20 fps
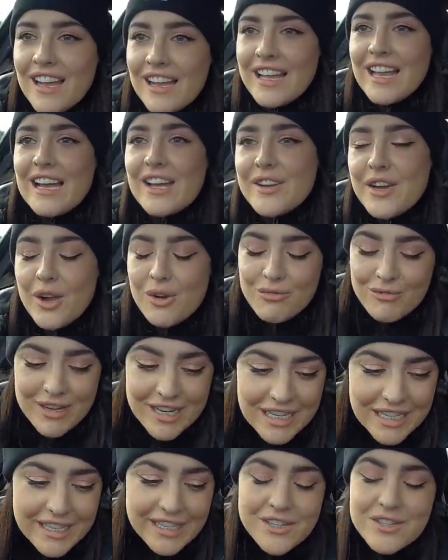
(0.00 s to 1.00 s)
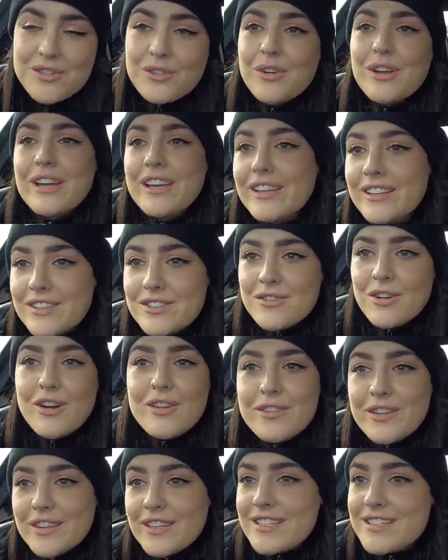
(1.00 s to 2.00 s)
Yeah, no, really enjoying
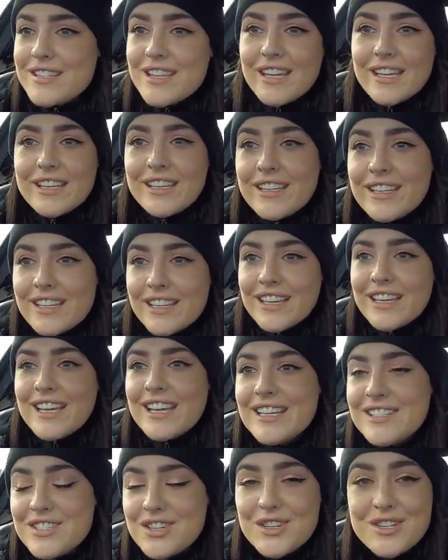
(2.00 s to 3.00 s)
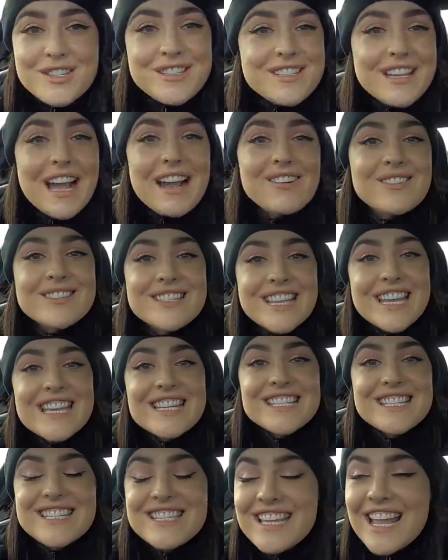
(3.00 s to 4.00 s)
driving this thing. It just sounds
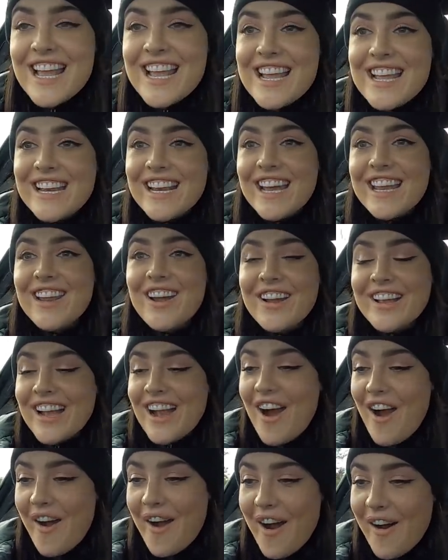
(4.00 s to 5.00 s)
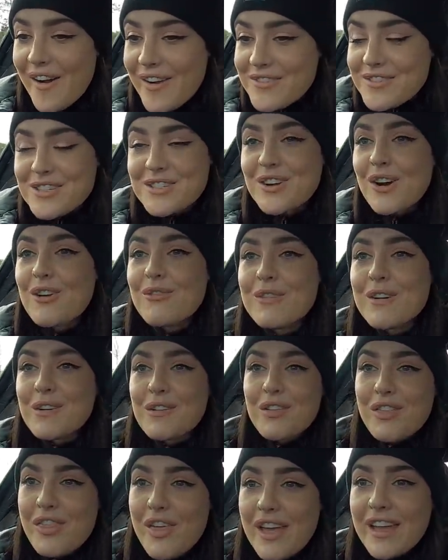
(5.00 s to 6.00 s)
insane, and like I've just got a
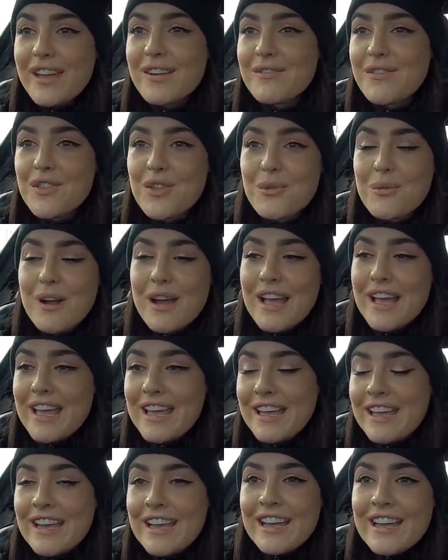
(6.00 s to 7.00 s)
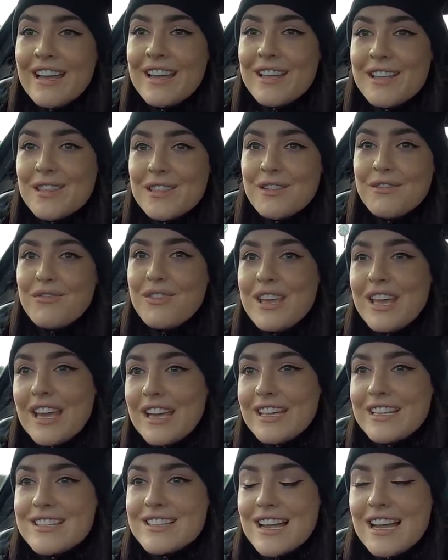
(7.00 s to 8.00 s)
real thing for the way the
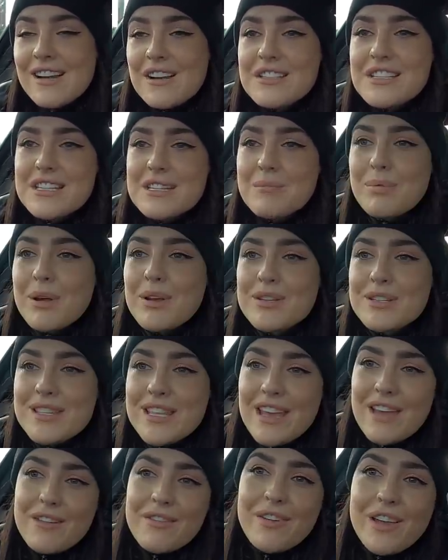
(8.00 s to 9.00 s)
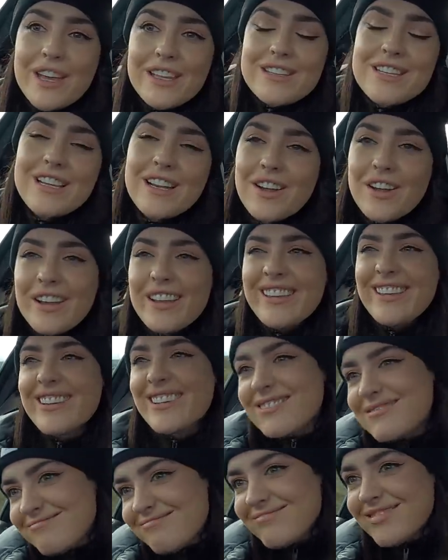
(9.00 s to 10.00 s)
V8 sounds as opposed to the F80.
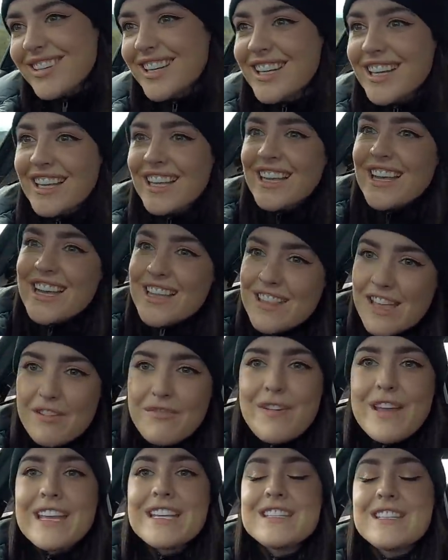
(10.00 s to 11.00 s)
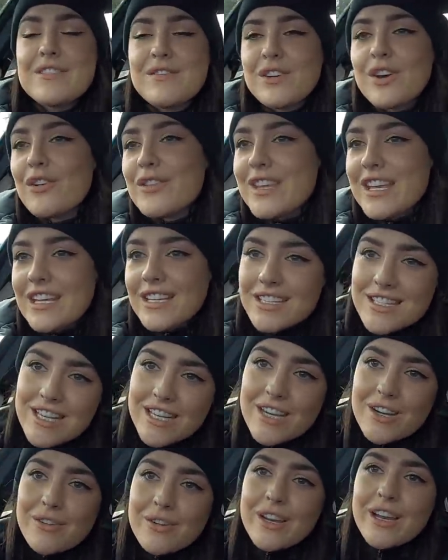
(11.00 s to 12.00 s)
Like the F80, if you got the
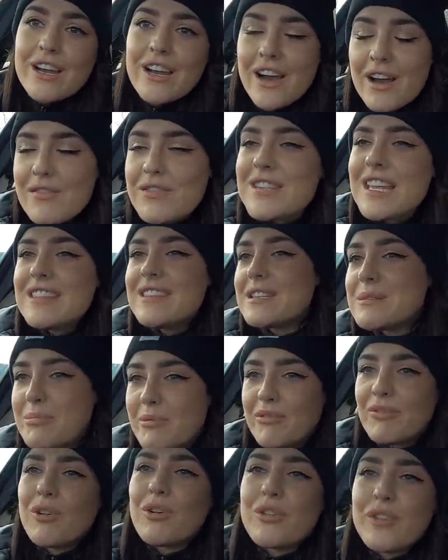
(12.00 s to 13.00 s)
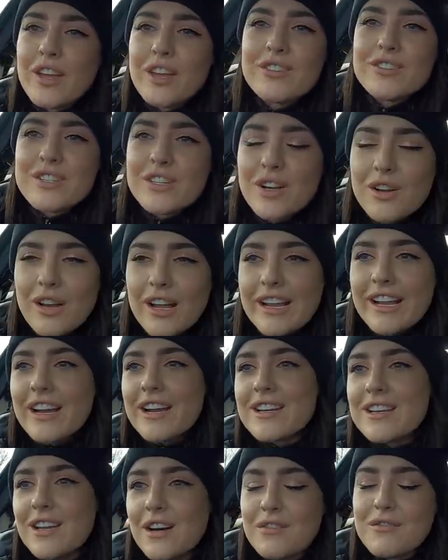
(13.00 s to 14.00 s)
interior, I've said this before though, do you know, like
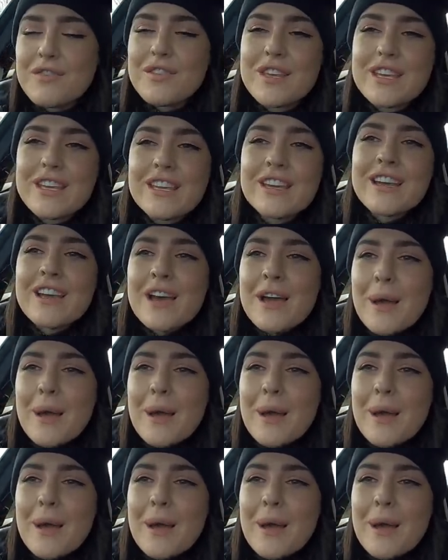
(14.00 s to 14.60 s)
I love the